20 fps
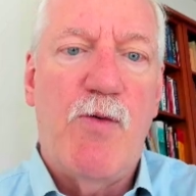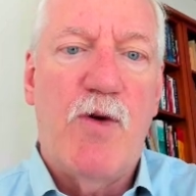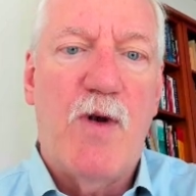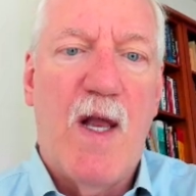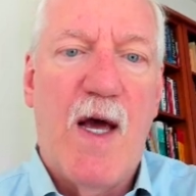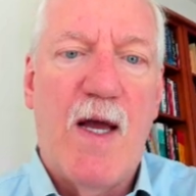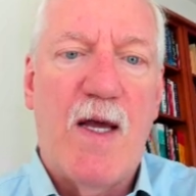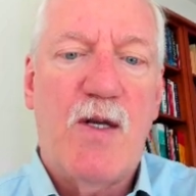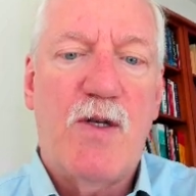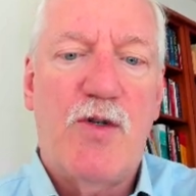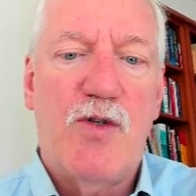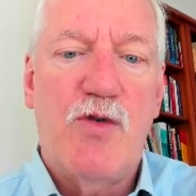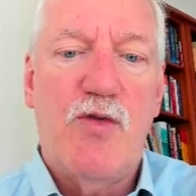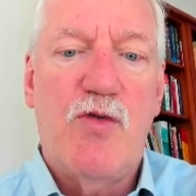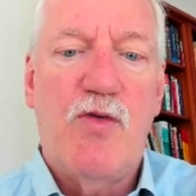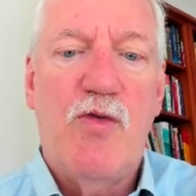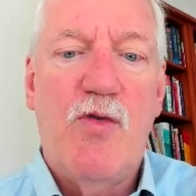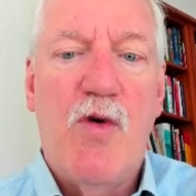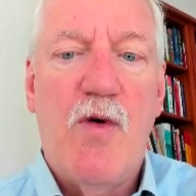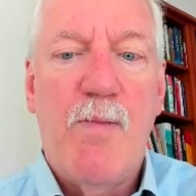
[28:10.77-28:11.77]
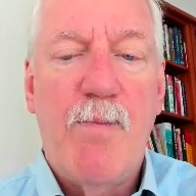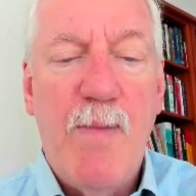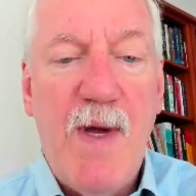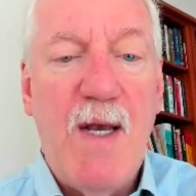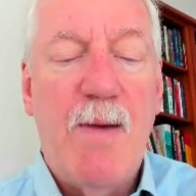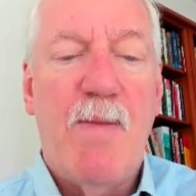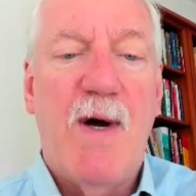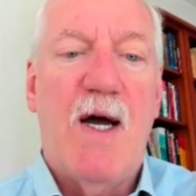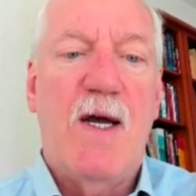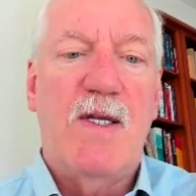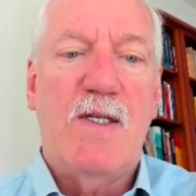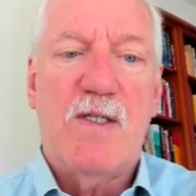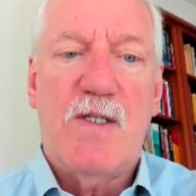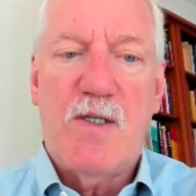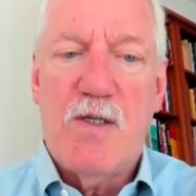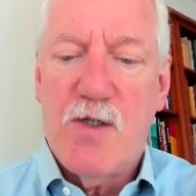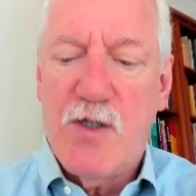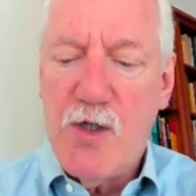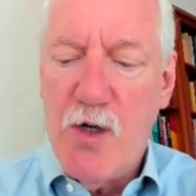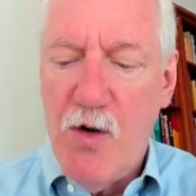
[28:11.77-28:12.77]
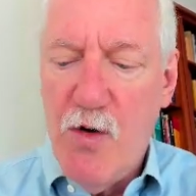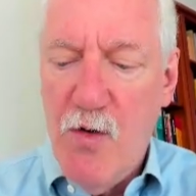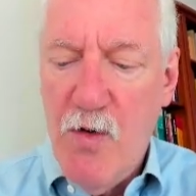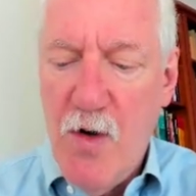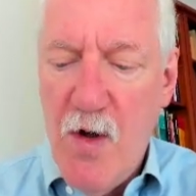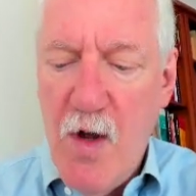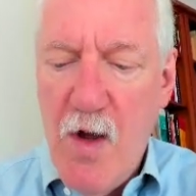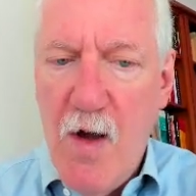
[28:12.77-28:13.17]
would like to minimize. So